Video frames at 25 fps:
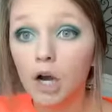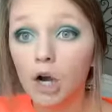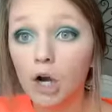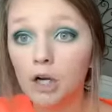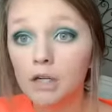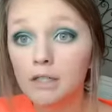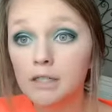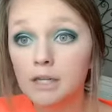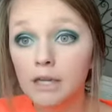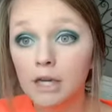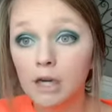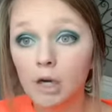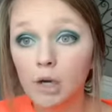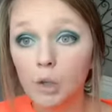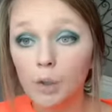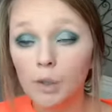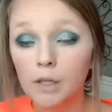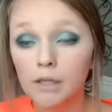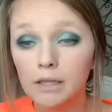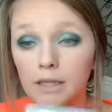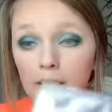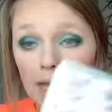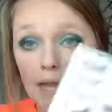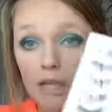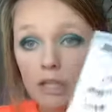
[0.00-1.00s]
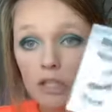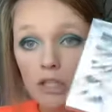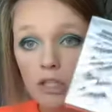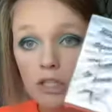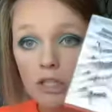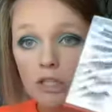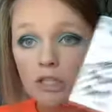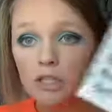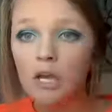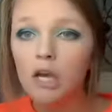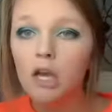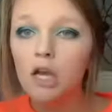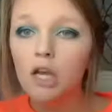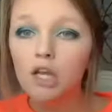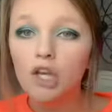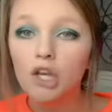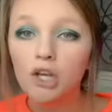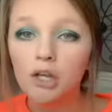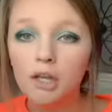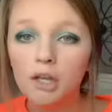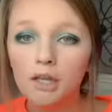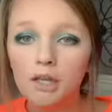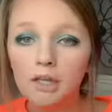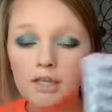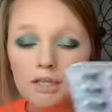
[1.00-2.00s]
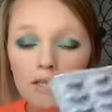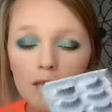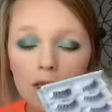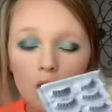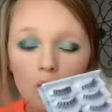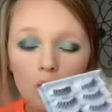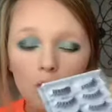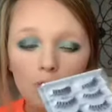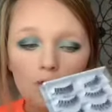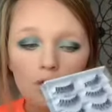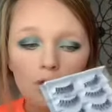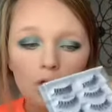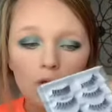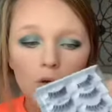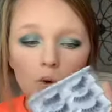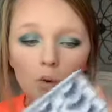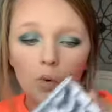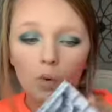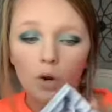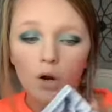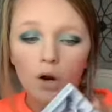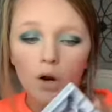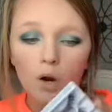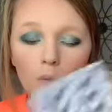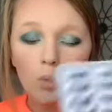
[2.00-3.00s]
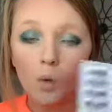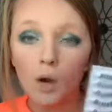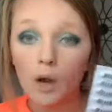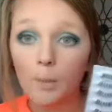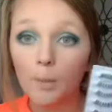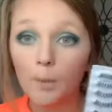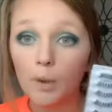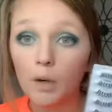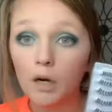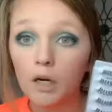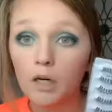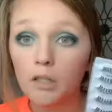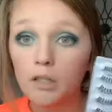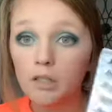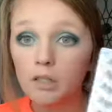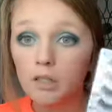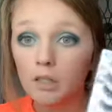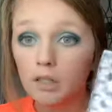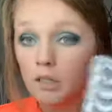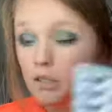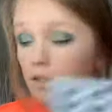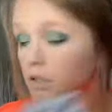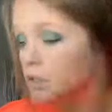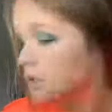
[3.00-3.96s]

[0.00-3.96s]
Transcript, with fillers: Ardell lashes. You can get these at Ulta or Walmart.